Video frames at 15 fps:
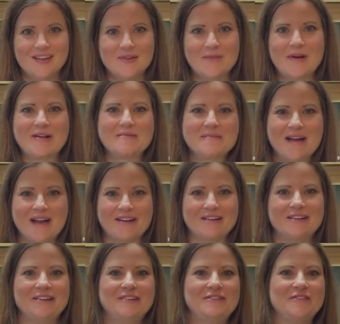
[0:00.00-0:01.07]
Welcome back.
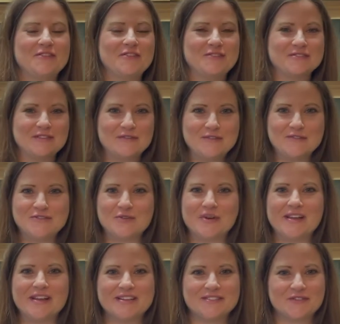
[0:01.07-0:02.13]
For those of you
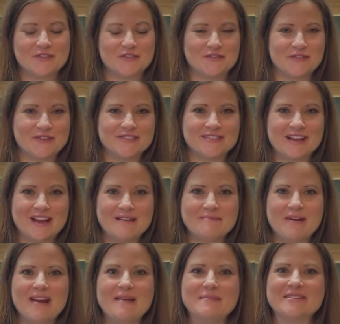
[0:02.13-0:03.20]
joining us for the first time,
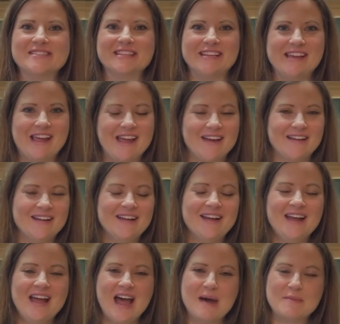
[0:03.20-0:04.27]
my name is Leanne.
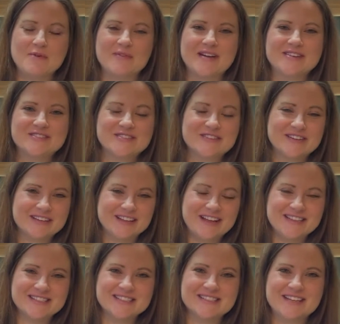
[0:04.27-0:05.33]
I'm a registered and
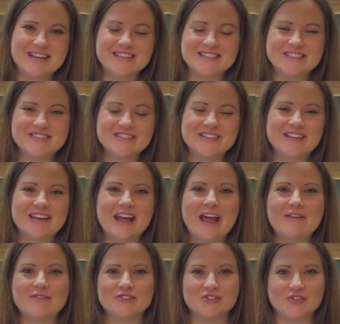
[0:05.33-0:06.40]
licensed dietitian, and I
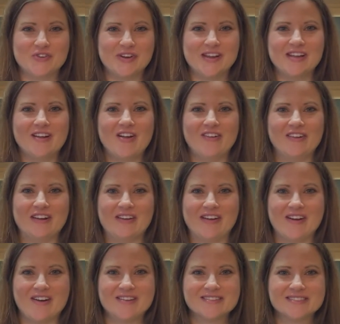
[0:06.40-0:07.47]
have a degree in culinary
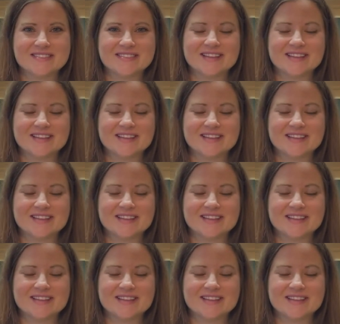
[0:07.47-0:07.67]
arts.